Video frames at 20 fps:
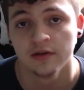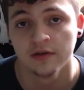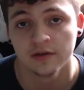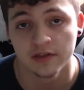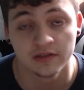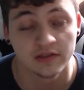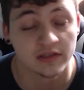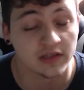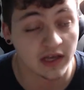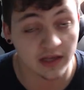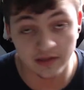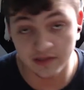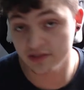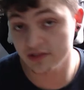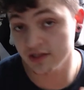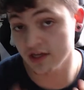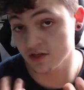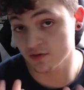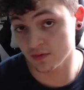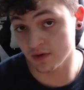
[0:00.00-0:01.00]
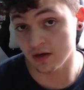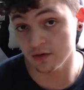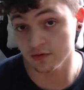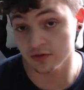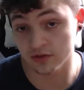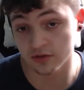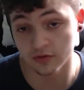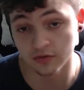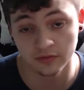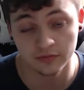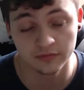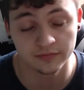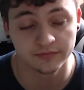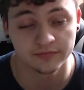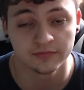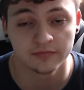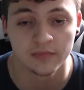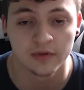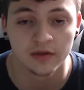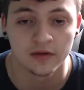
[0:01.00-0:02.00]
At least that's what I was told.
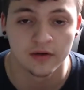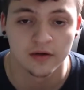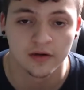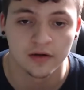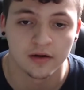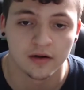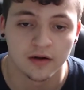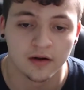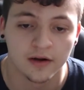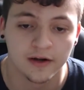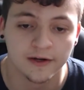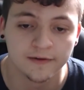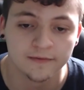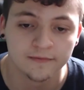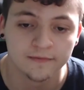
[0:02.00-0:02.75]
All right.